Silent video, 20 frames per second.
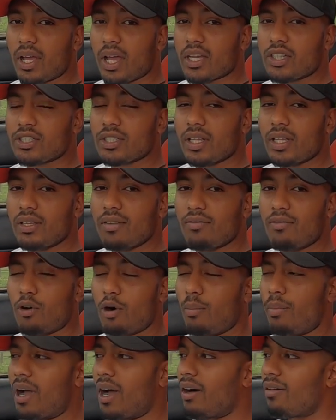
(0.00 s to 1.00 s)
actually,
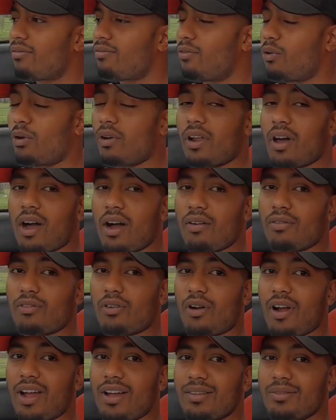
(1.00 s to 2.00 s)
for about 4.5
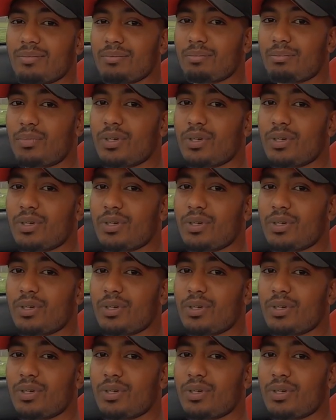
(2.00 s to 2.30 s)
grand.